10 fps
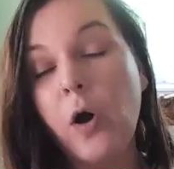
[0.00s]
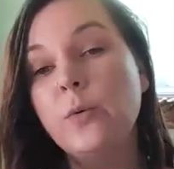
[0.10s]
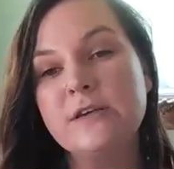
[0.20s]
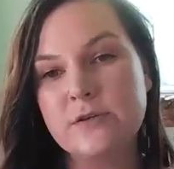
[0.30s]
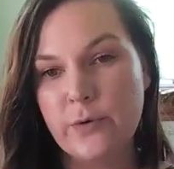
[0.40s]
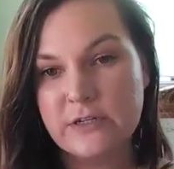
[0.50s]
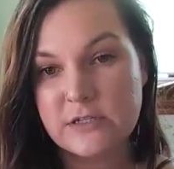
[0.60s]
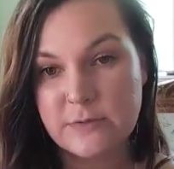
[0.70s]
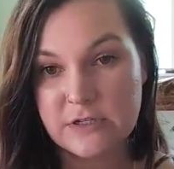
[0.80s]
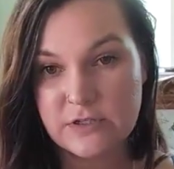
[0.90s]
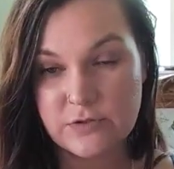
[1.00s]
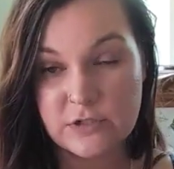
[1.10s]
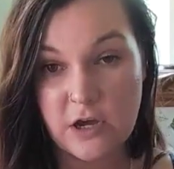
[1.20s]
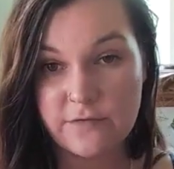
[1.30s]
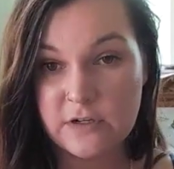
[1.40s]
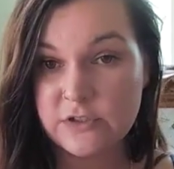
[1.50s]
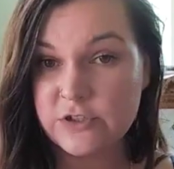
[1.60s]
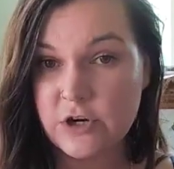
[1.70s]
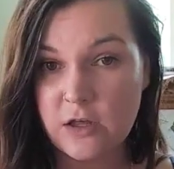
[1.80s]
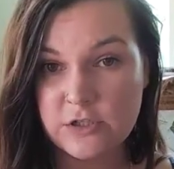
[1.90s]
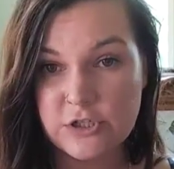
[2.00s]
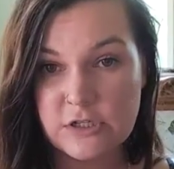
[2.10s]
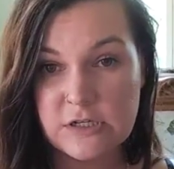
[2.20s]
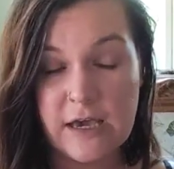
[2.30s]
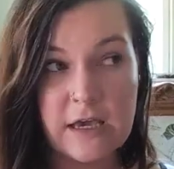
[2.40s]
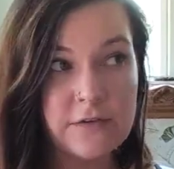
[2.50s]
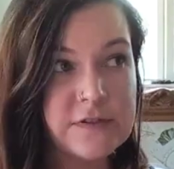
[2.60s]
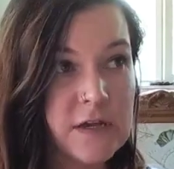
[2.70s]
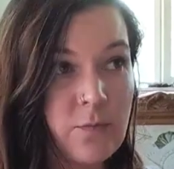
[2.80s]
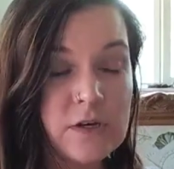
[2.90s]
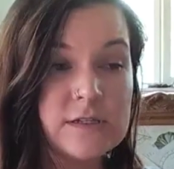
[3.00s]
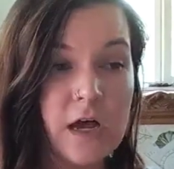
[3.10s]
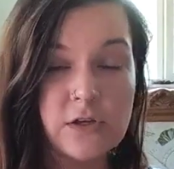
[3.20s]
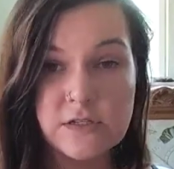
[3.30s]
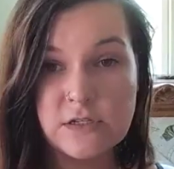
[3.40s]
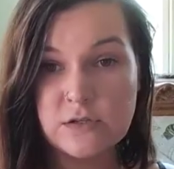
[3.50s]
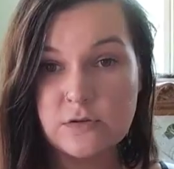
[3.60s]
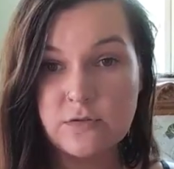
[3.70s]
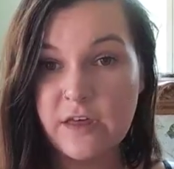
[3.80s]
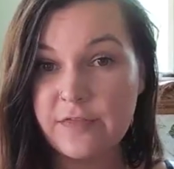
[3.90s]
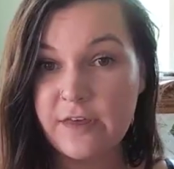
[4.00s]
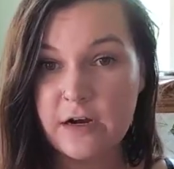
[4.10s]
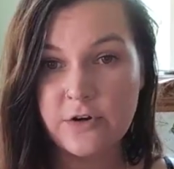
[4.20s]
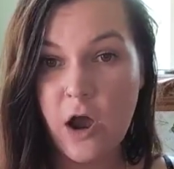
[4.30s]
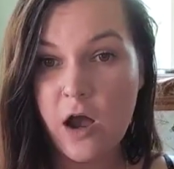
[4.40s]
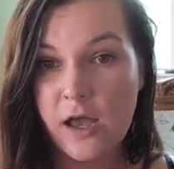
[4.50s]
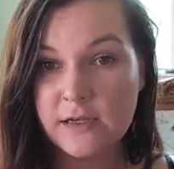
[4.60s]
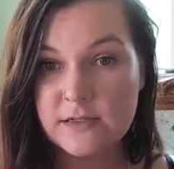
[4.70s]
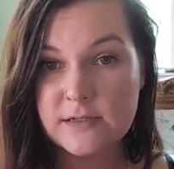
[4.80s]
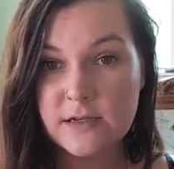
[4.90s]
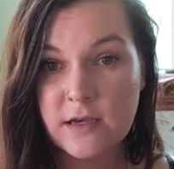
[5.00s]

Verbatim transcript: always going to be a student of an astrology if someone tells you that they're not